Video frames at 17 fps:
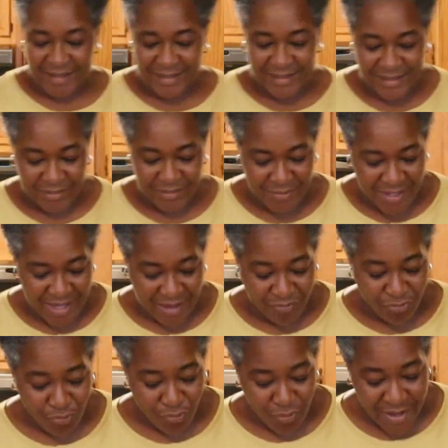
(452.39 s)
So we
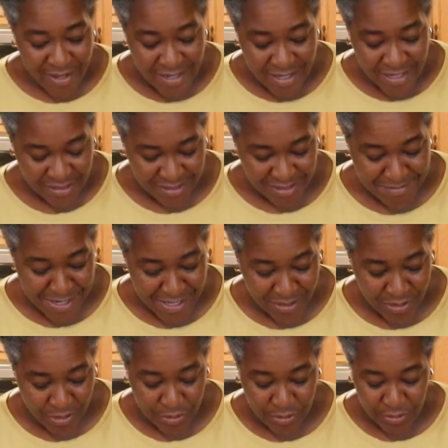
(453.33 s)
have red
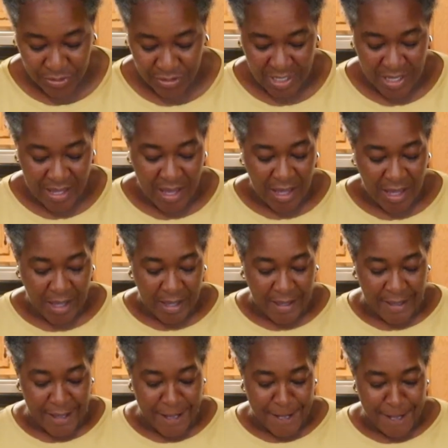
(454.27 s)
tomatoes,
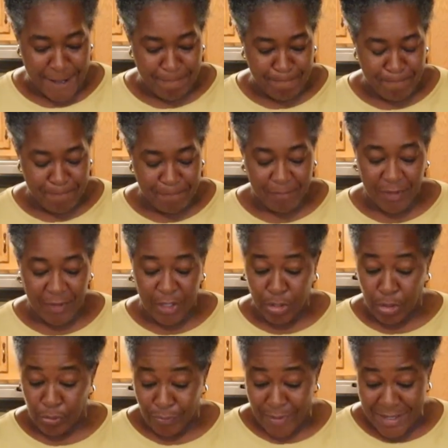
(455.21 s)

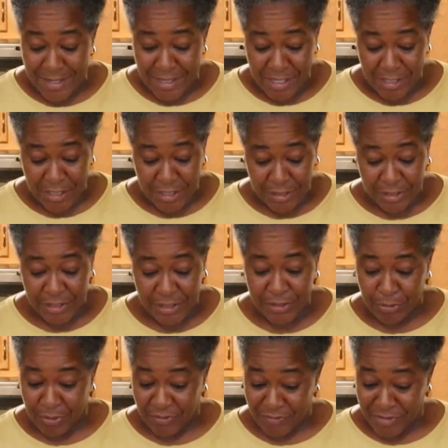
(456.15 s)
your red onions,
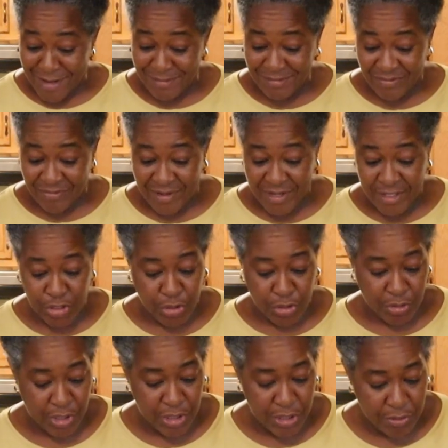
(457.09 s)
2 different types of reds,
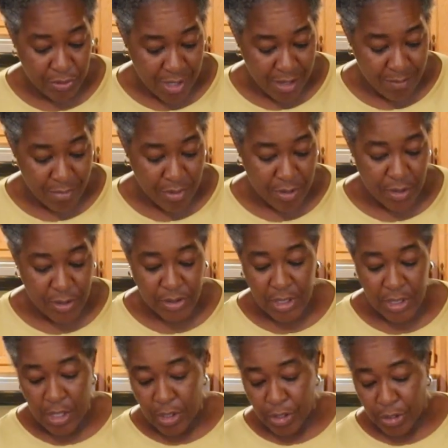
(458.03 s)
your cucumbers,
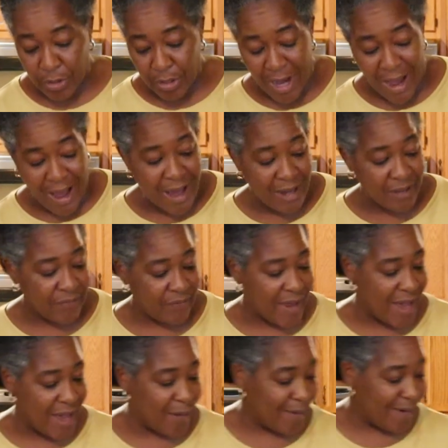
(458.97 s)
your
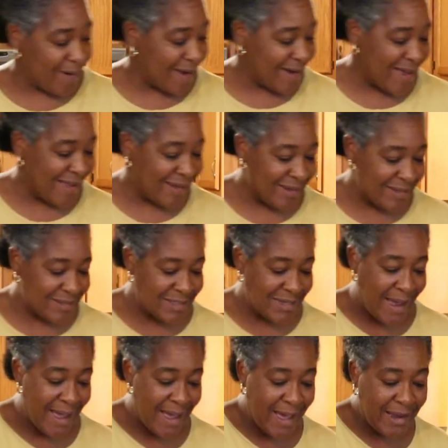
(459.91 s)
cauliflower. Now let's
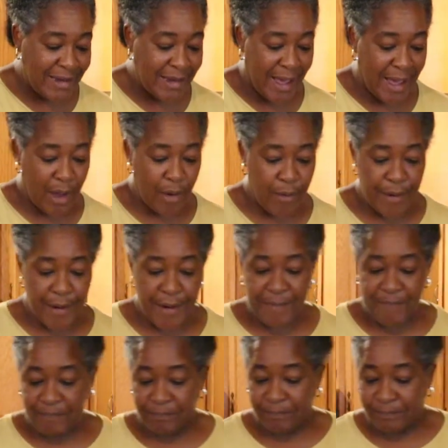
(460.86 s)
add our